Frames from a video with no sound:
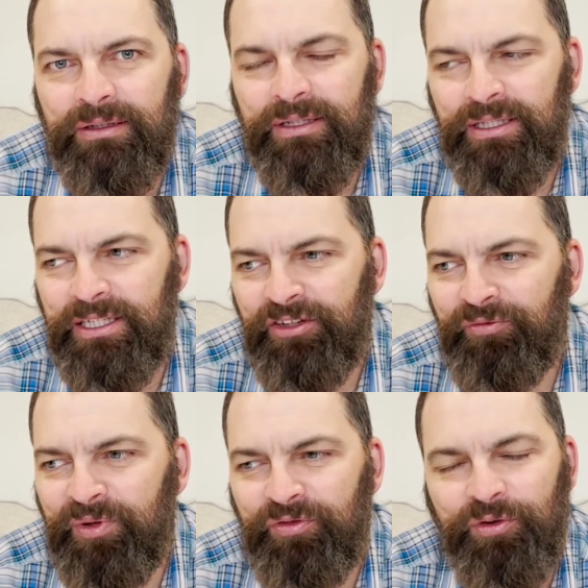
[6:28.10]
leave
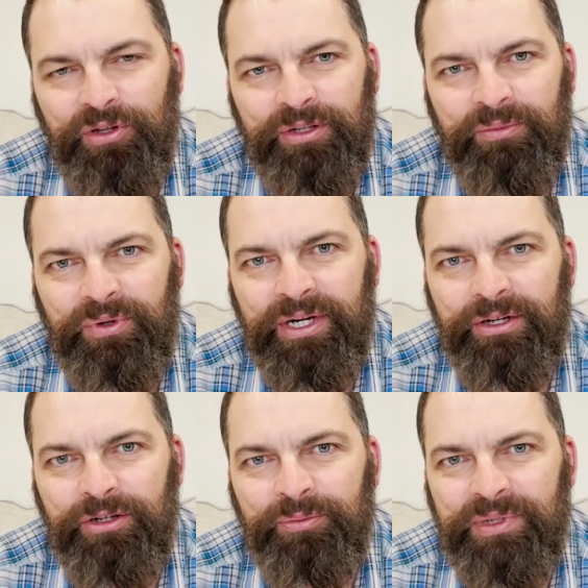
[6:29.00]
before the marina
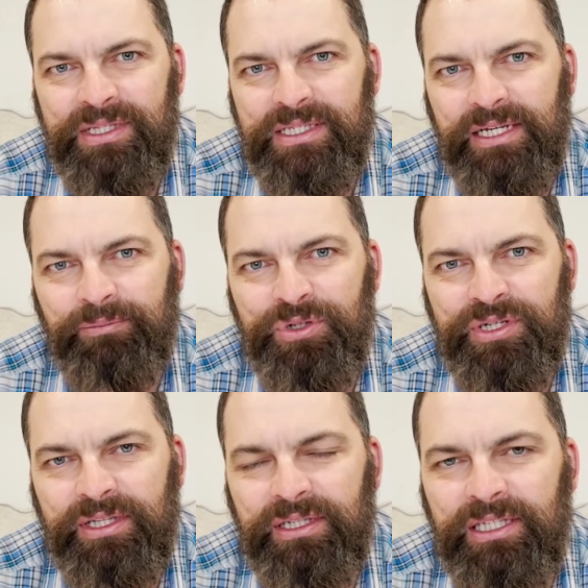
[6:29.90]
opens, like most
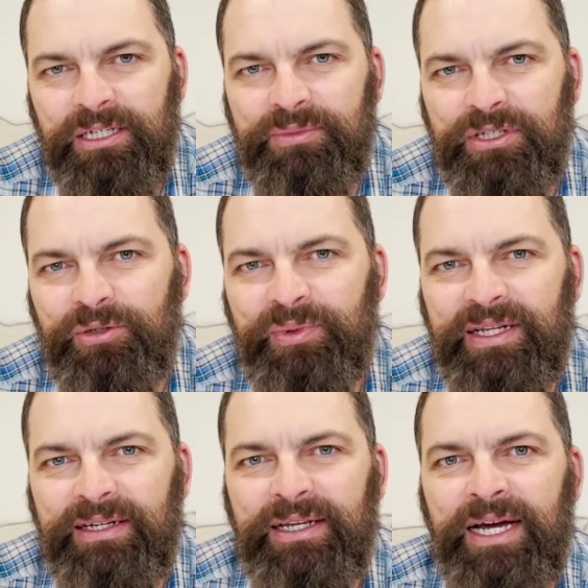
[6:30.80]
of the clubs open
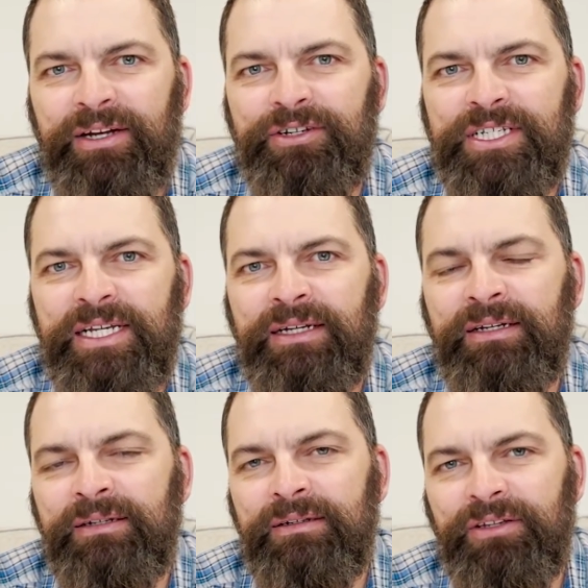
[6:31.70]
at 9 or 10,
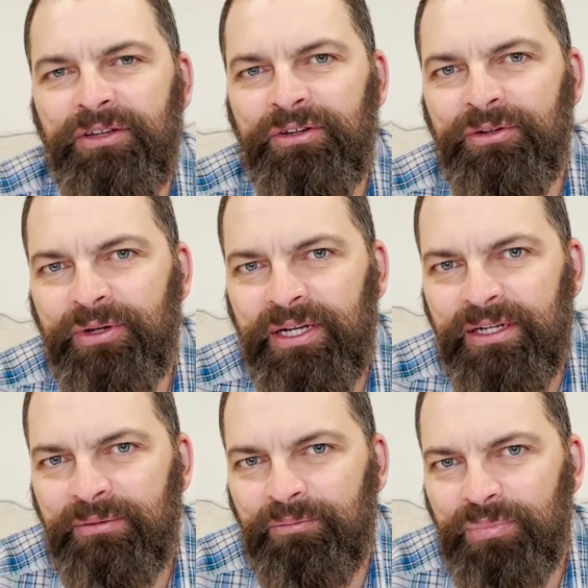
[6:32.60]
you
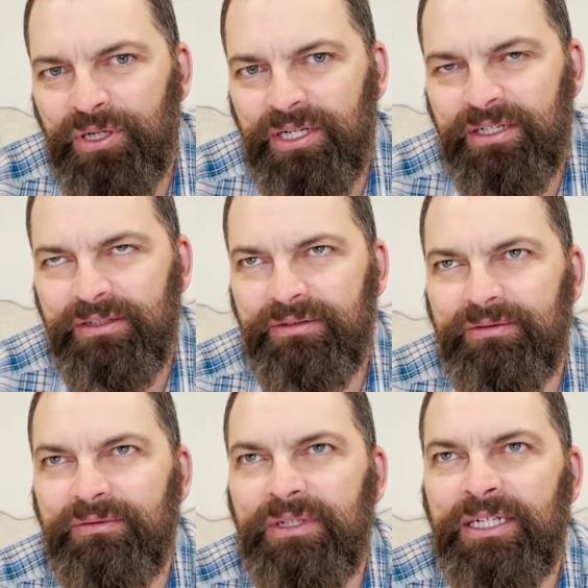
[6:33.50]
can book
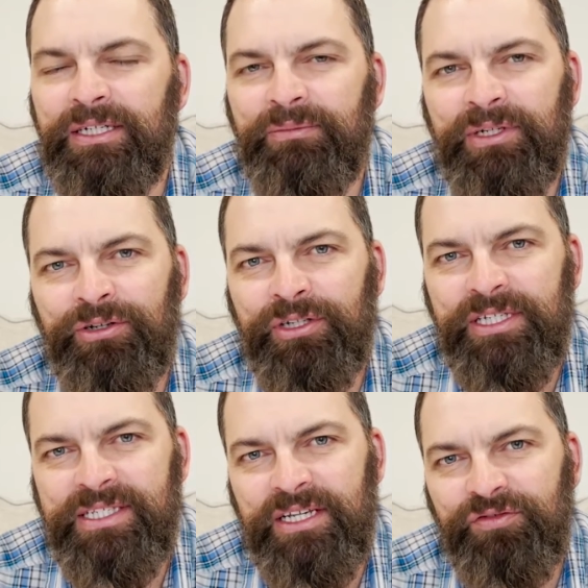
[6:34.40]
an early
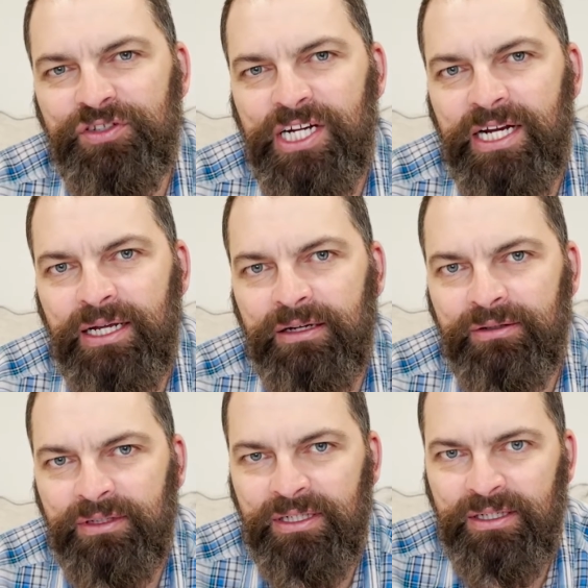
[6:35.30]
self-checkout.
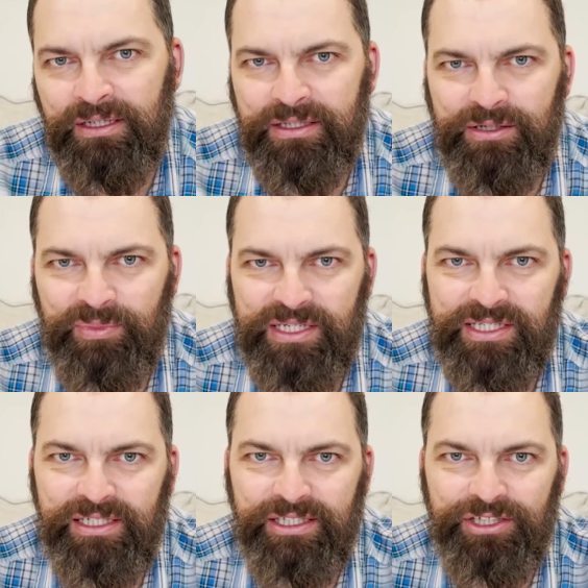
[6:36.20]
So
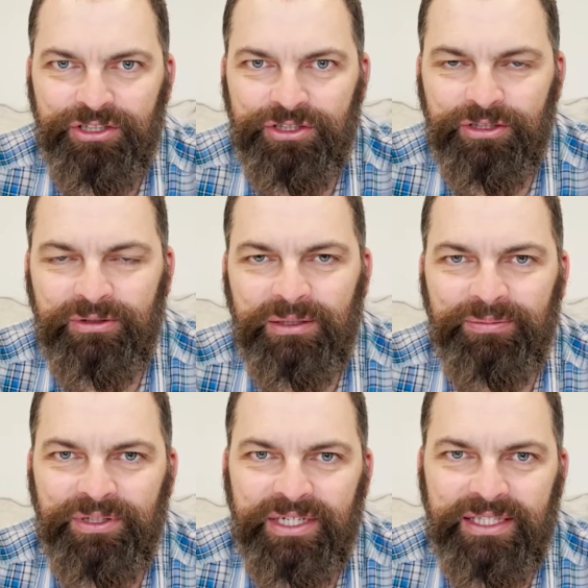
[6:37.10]
basically you show
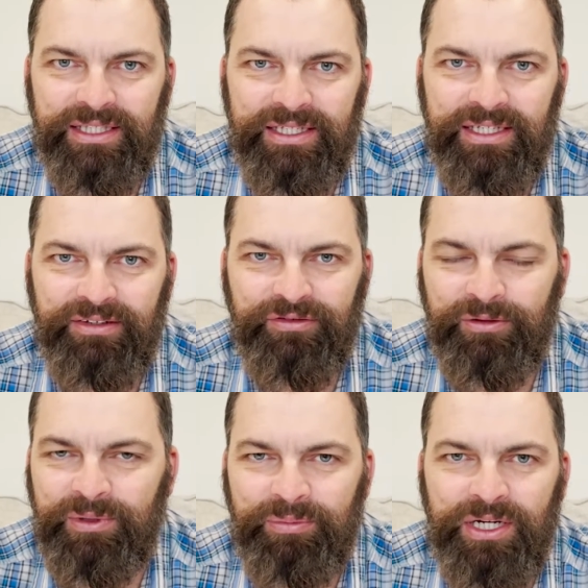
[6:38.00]
up, you get the key
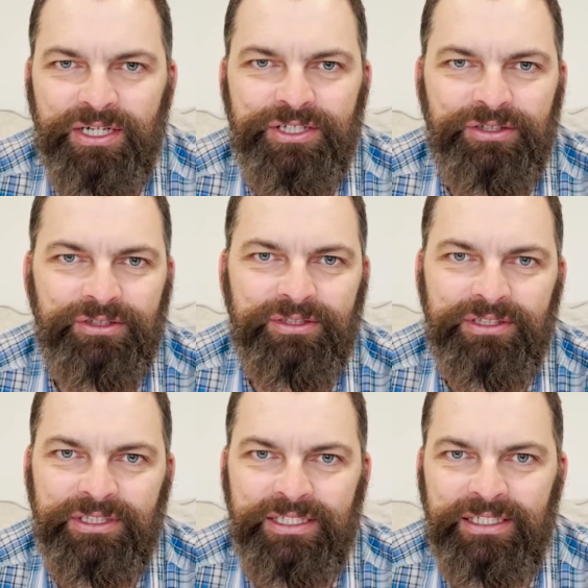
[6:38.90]
from a box
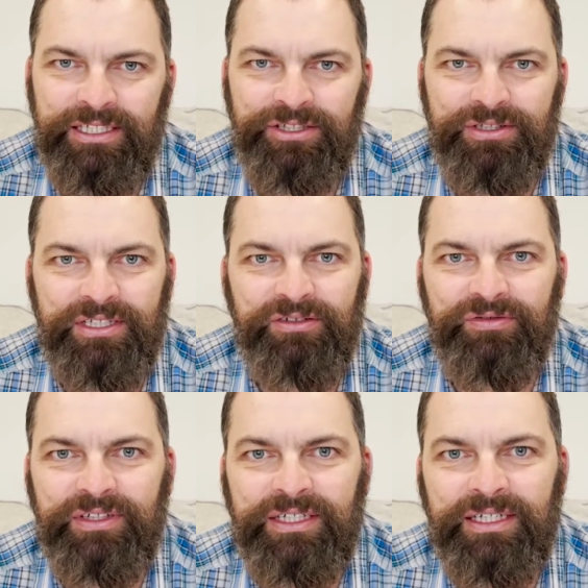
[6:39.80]
usually, and let yourself
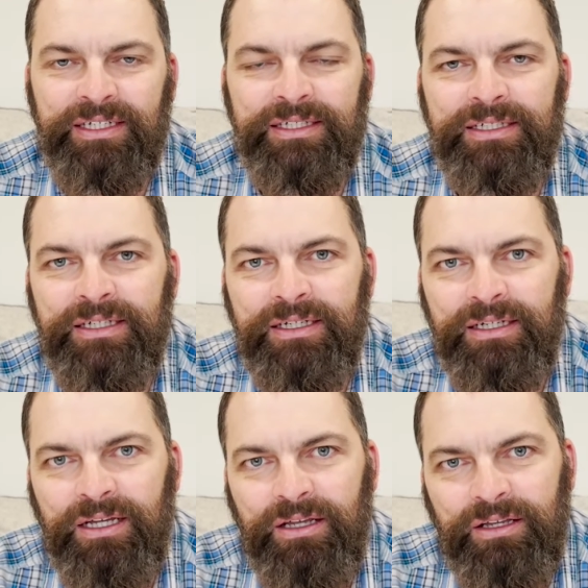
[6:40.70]
in, and
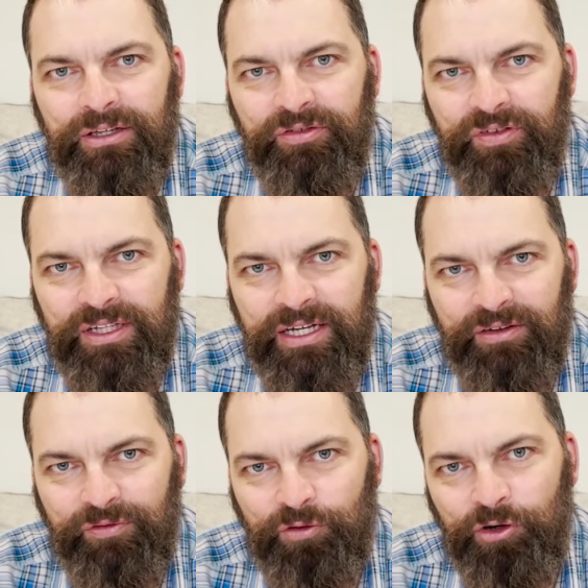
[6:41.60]
you fill out a
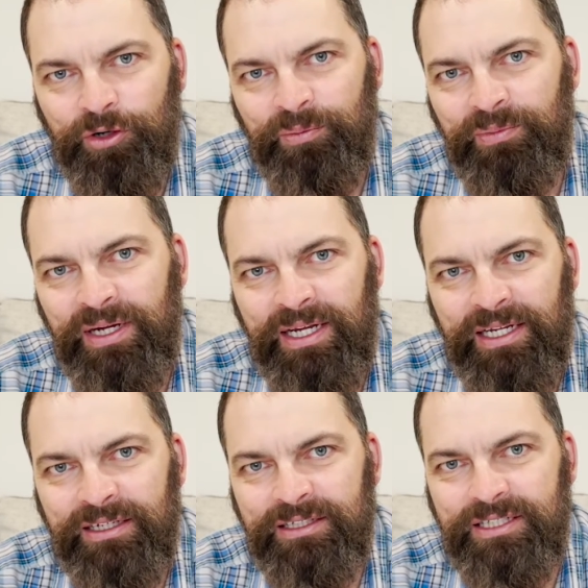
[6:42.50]
form
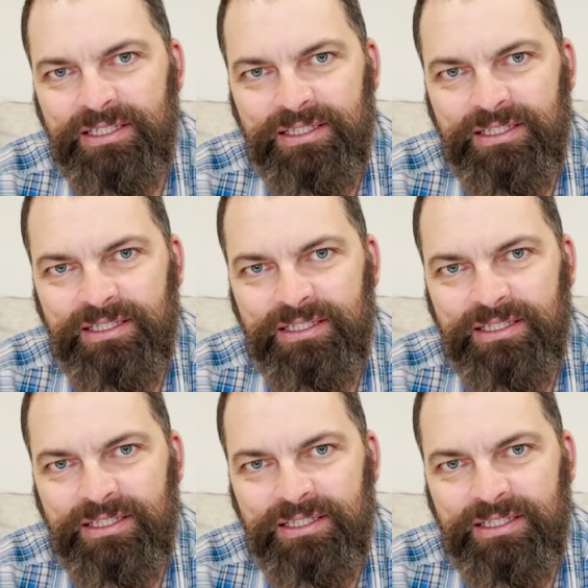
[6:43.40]
and just